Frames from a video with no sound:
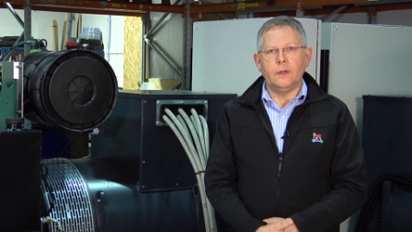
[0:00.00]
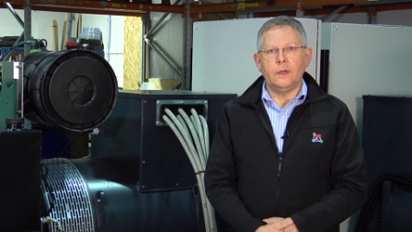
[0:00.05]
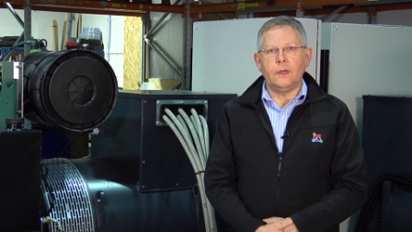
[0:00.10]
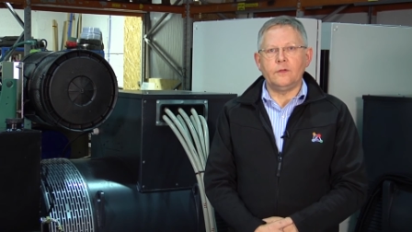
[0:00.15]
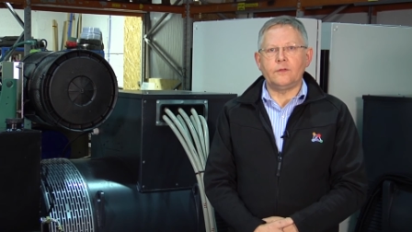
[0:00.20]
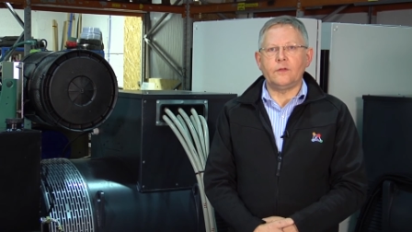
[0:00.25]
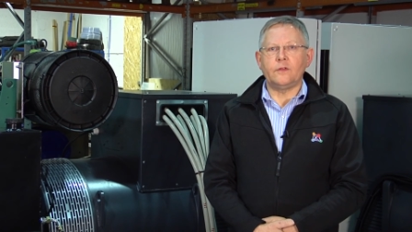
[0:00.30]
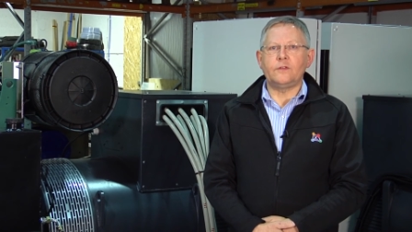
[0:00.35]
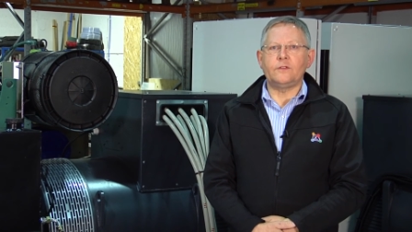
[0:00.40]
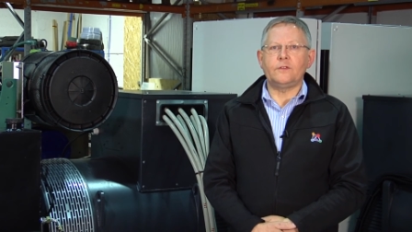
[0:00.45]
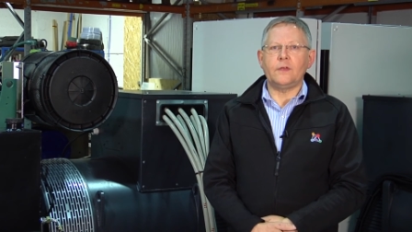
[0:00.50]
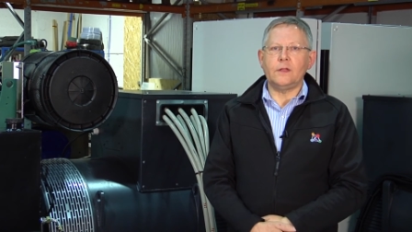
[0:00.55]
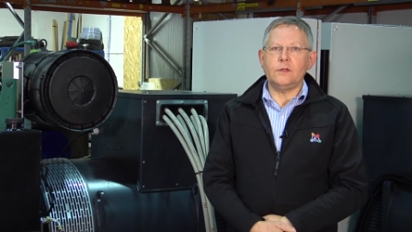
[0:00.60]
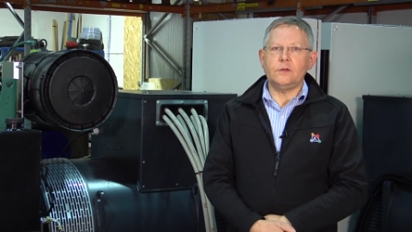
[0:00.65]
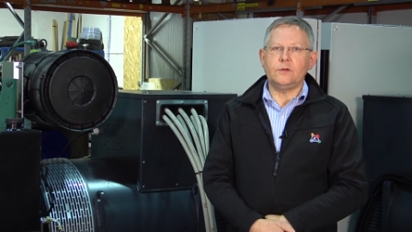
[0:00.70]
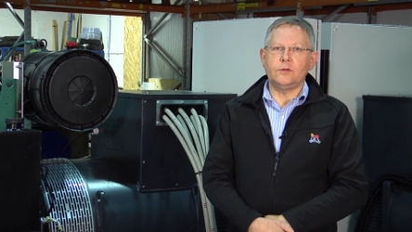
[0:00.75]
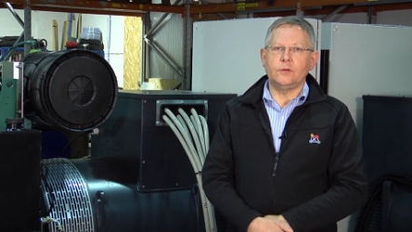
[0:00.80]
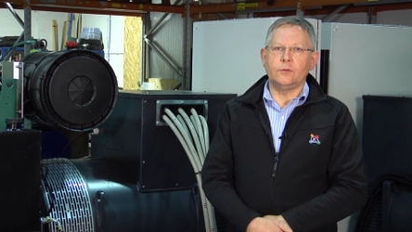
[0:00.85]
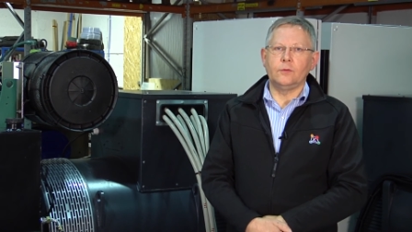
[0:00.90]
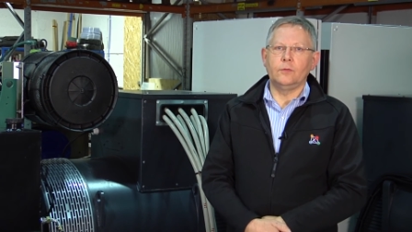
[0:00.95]
is
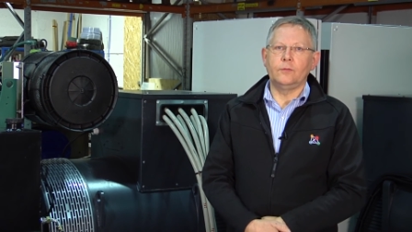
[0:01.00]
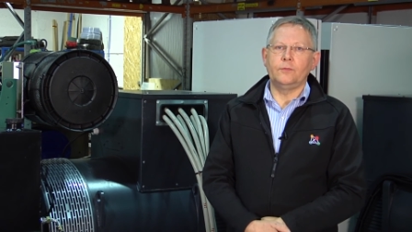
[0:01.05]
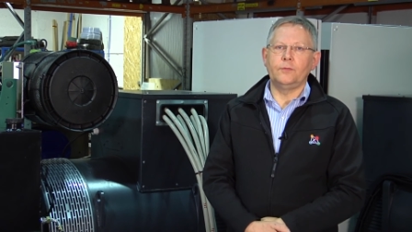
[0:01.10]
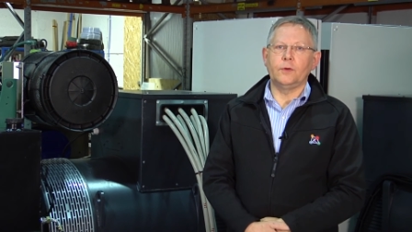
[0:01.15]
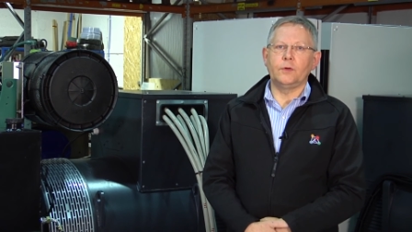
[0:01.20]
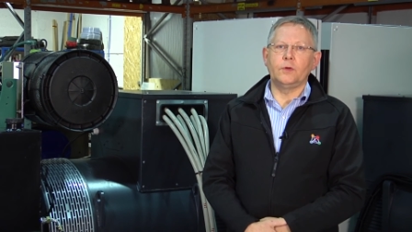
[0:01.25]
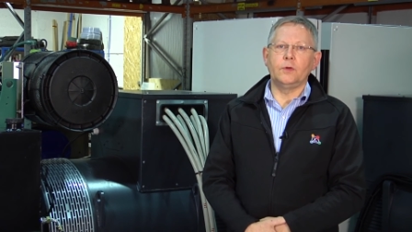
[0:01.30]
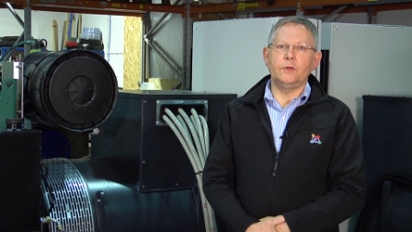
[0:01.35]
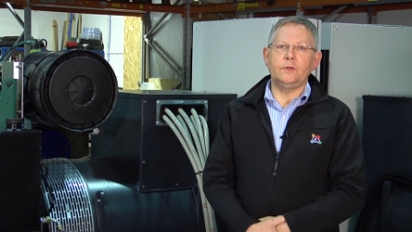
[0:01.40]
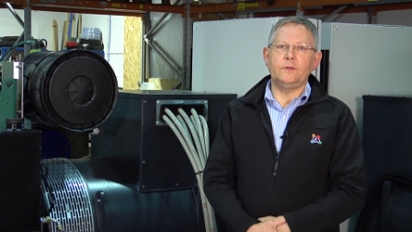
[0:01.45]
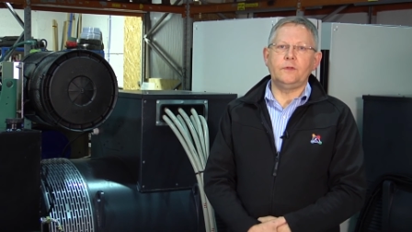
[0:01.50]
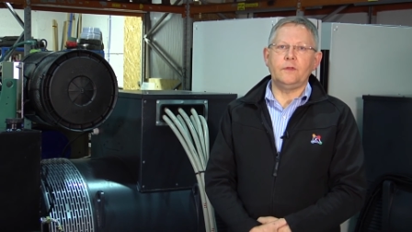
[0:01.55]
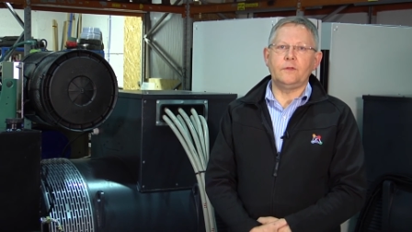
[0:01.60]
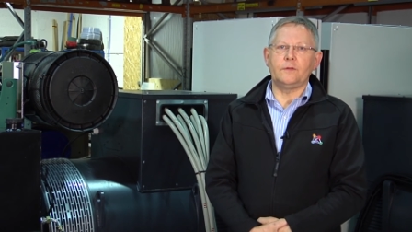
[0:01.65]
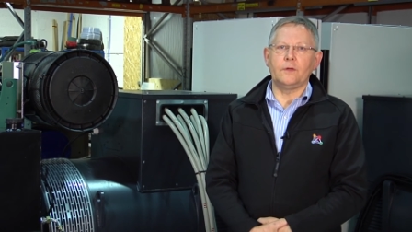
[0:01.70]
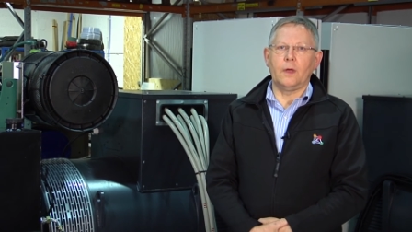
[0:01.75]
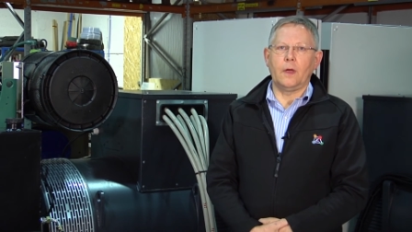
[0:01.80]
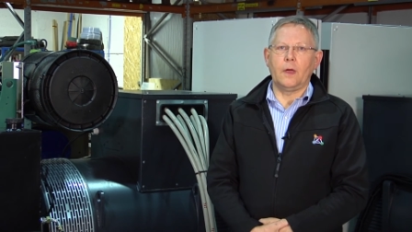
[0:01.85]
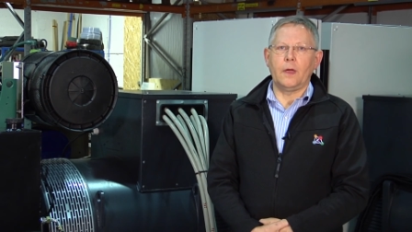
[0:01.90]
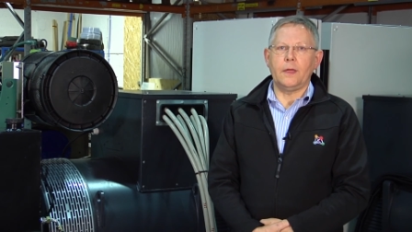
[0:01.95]
essential for good
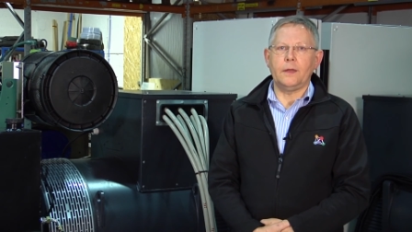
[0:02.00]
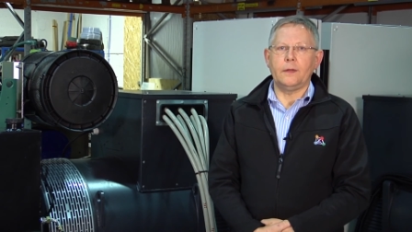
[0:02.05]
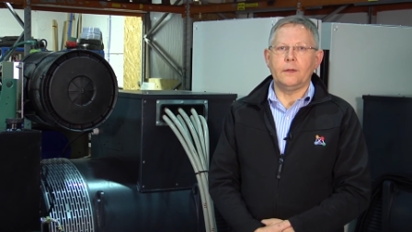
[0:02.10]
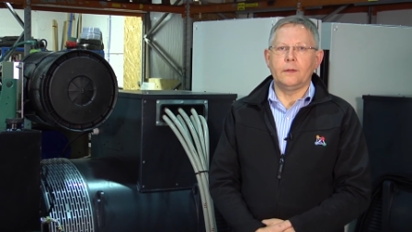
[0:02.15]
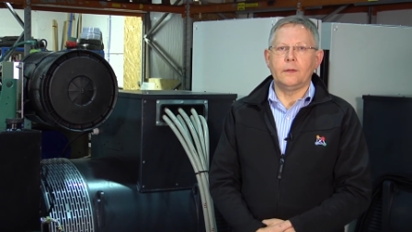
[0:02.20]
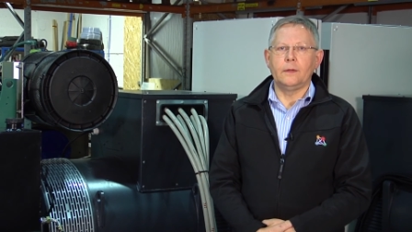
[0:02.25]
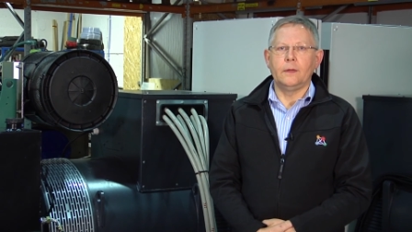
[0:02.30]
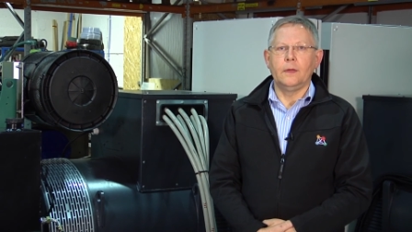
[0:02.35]
design,